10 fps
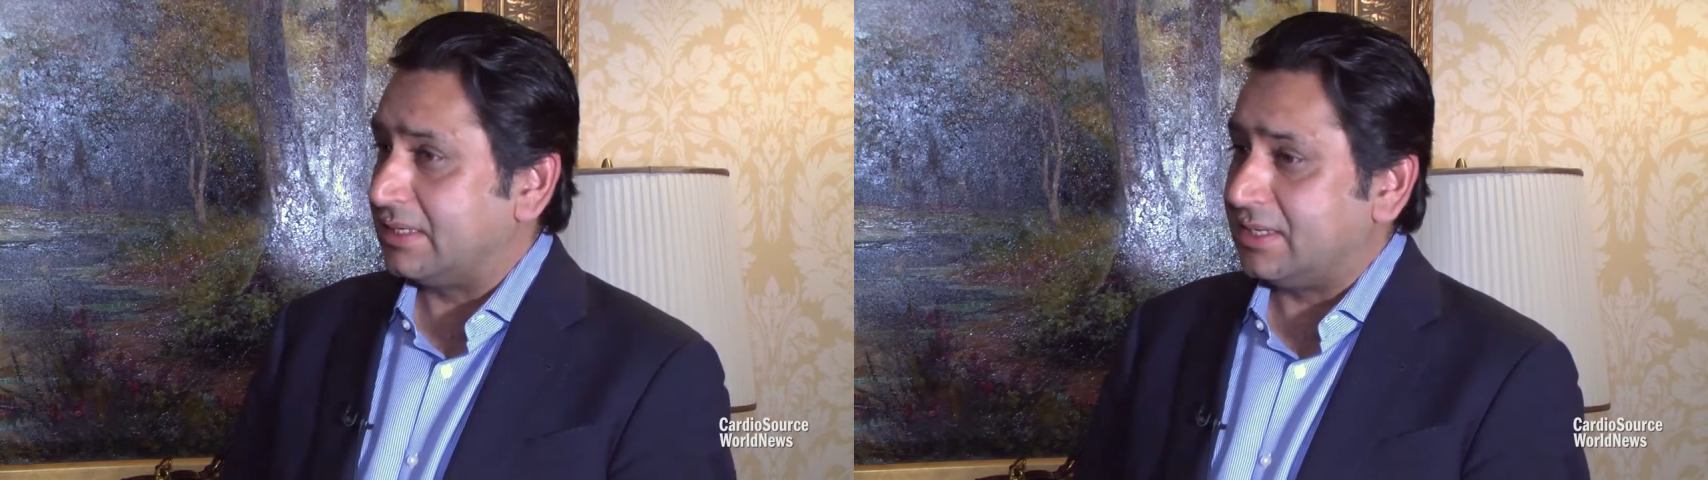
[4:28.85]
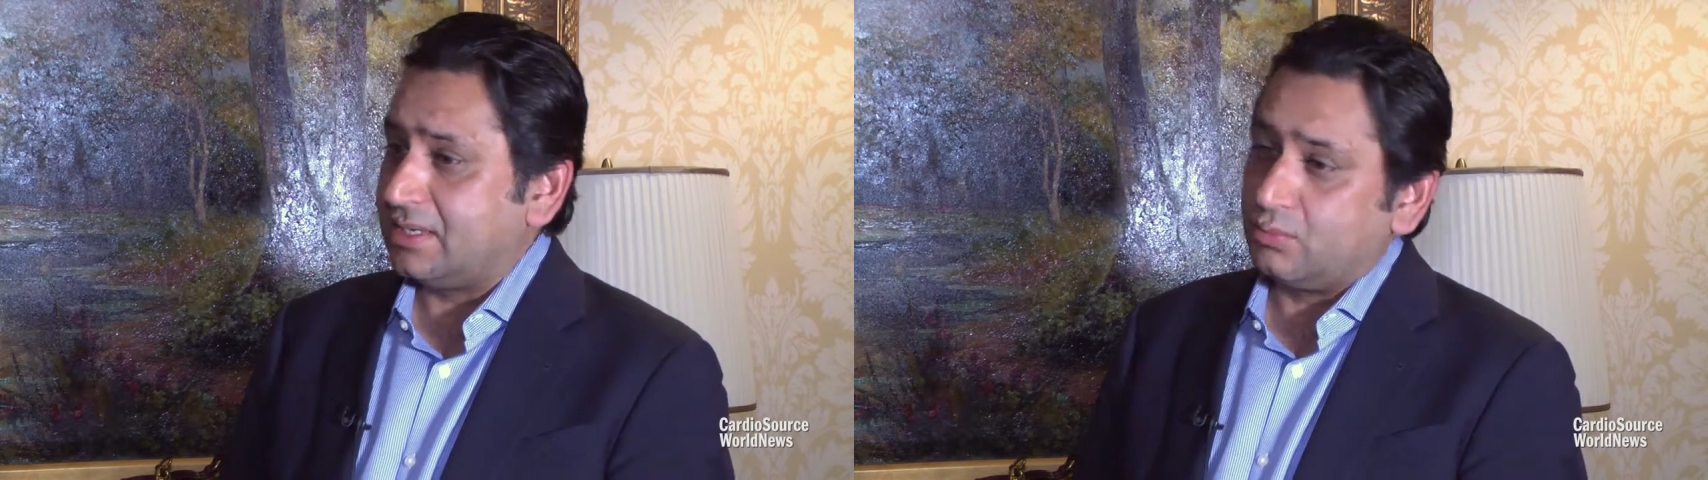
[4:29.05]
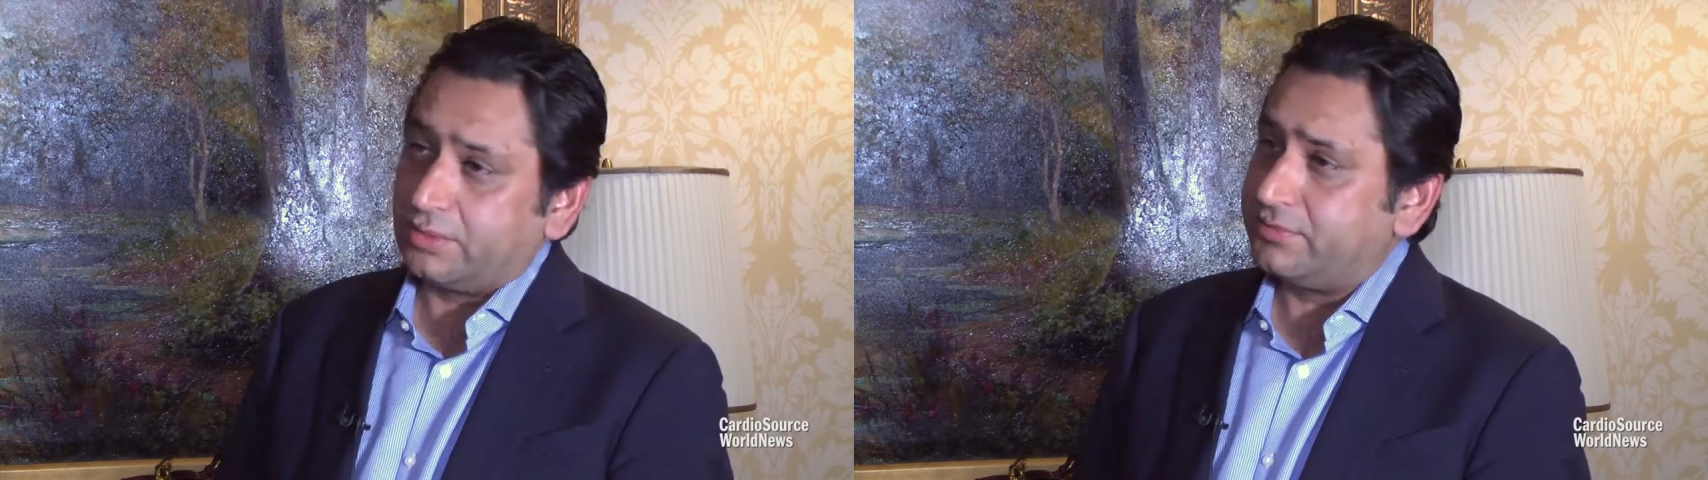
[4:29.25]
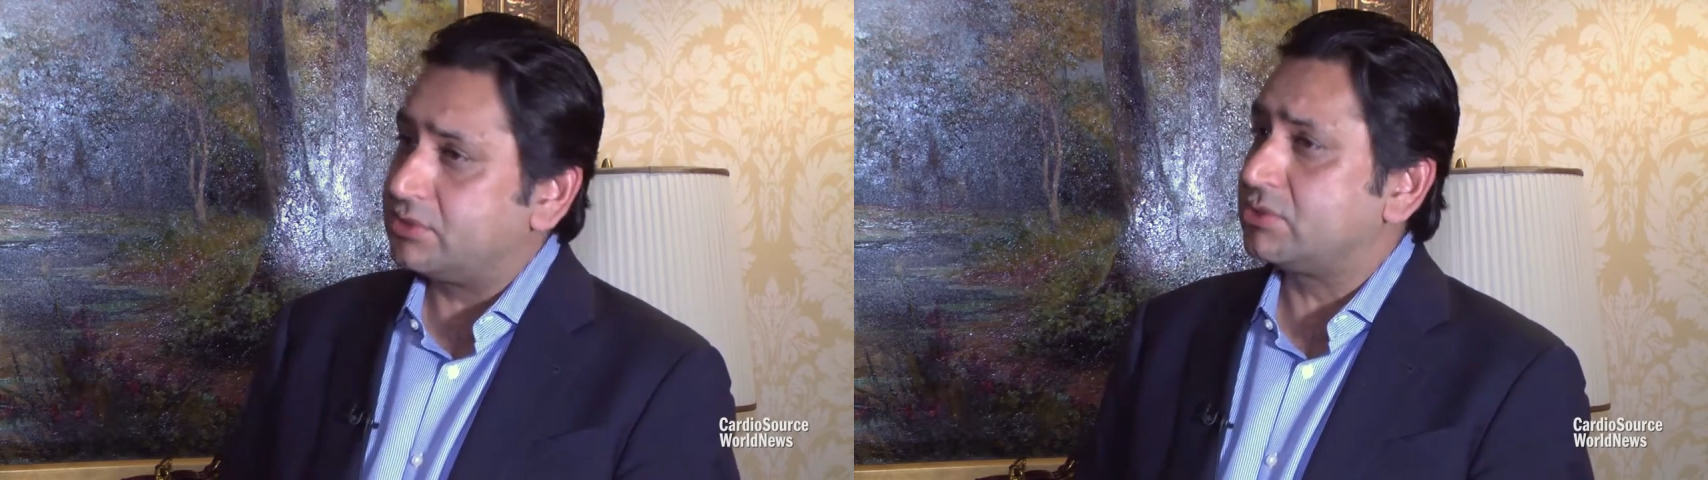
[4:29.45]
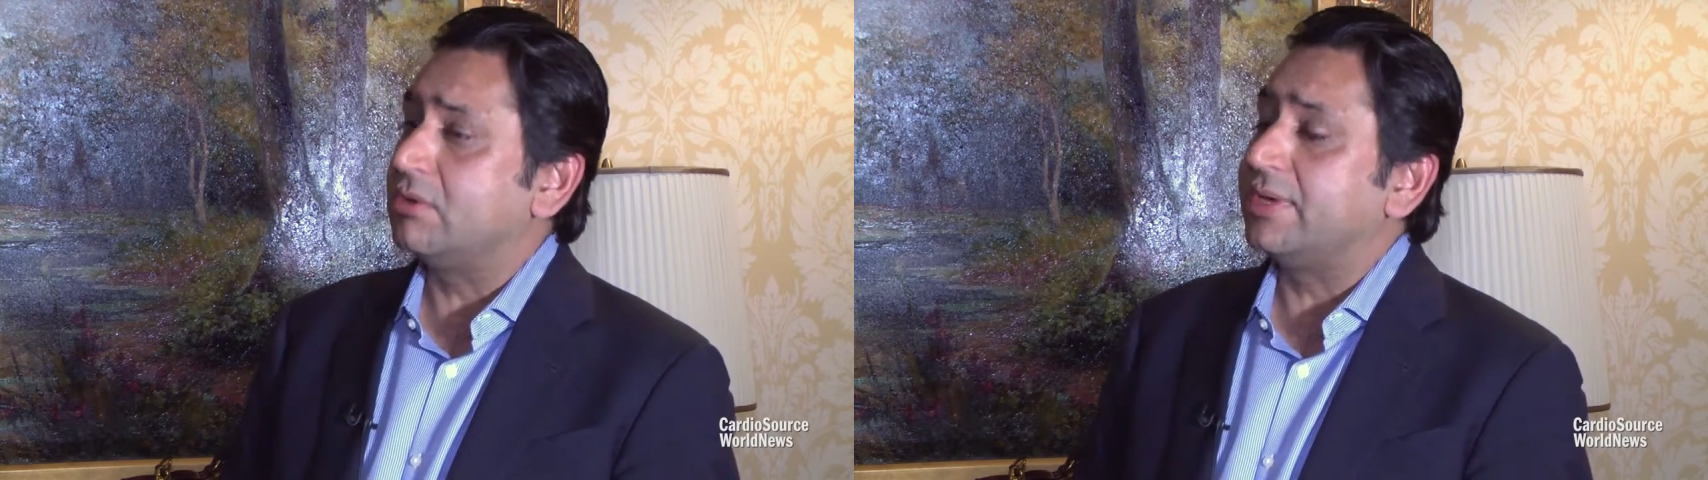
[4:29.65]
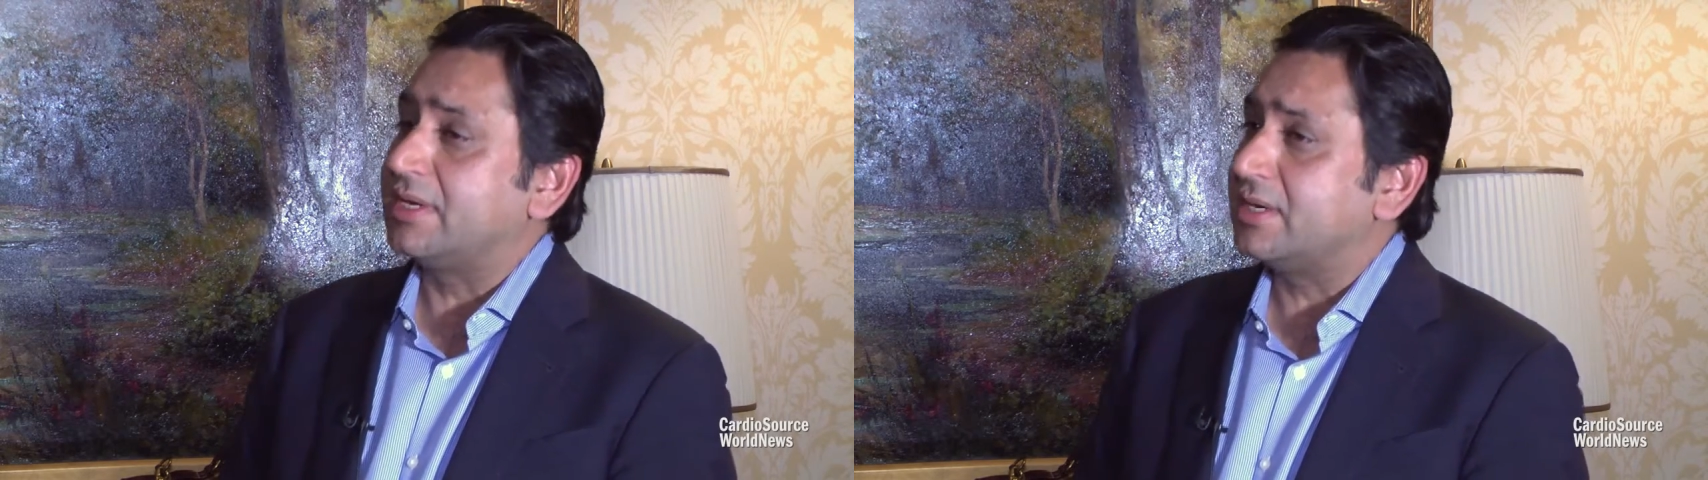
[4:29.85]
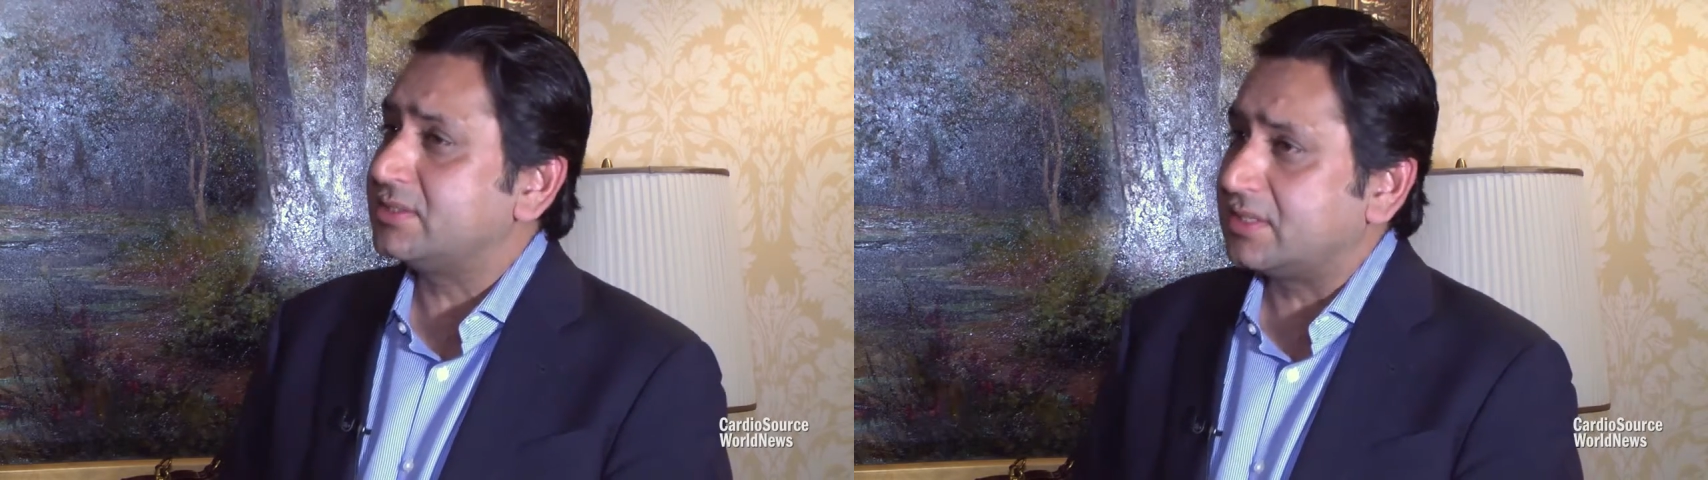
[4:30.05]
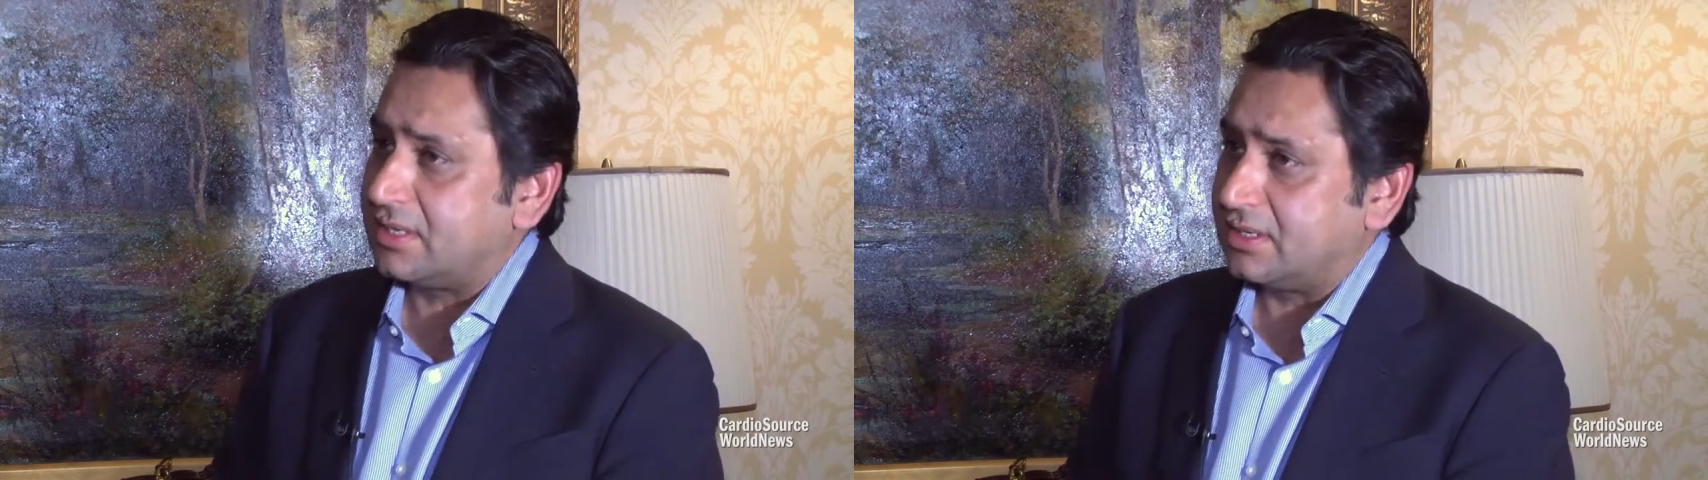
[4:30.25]
Indeed, what we show in our
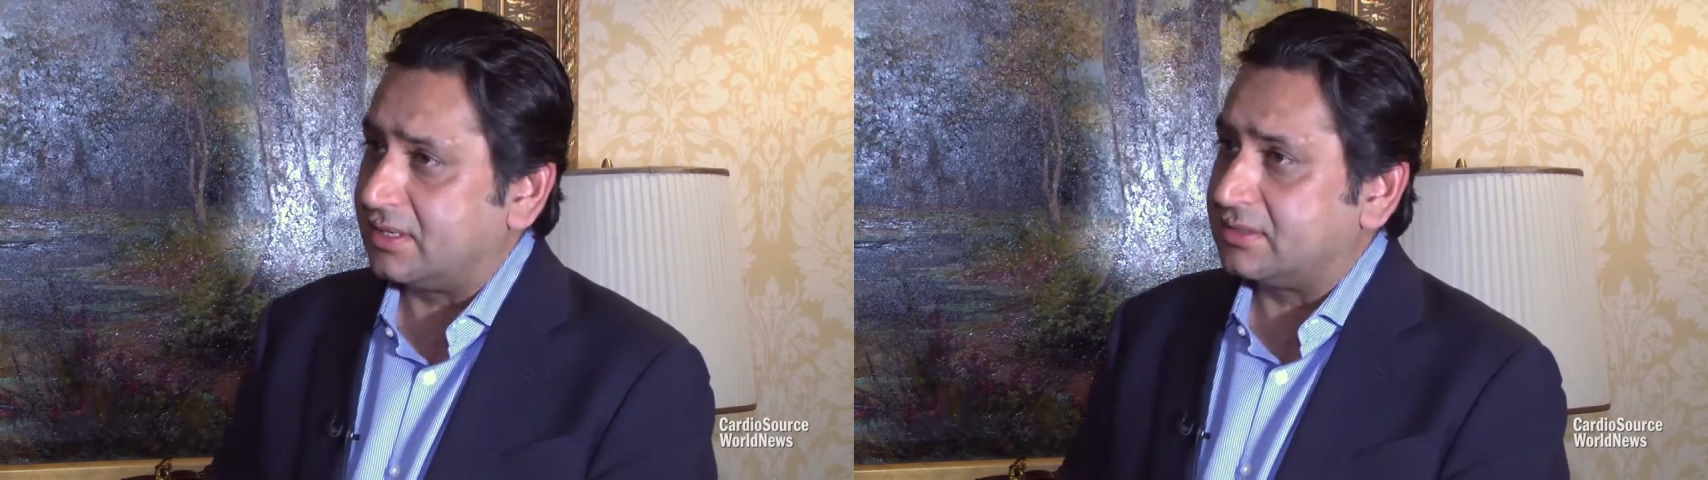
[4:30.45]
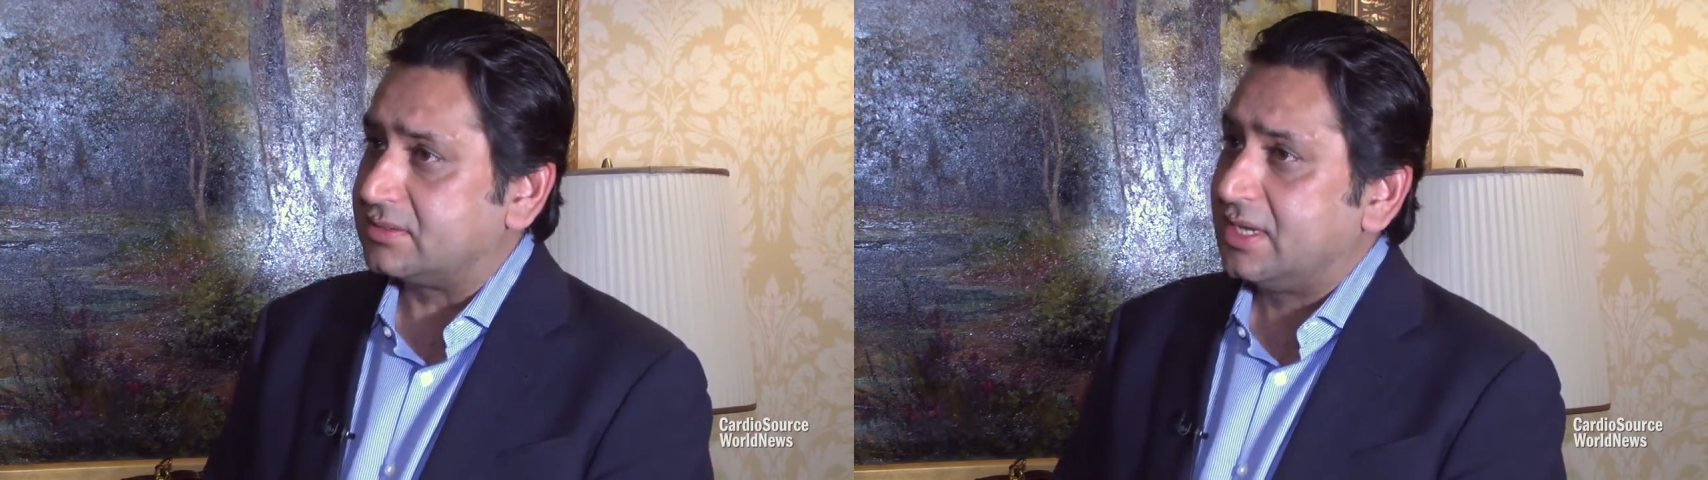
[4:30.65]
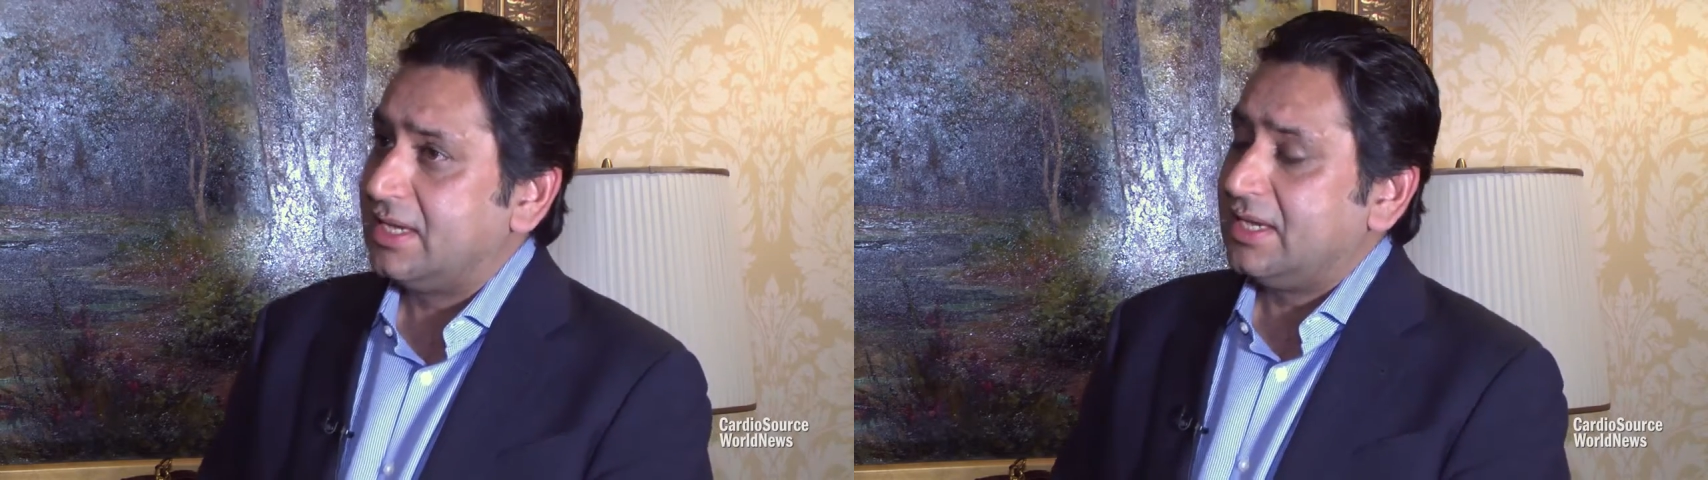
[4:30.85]
study is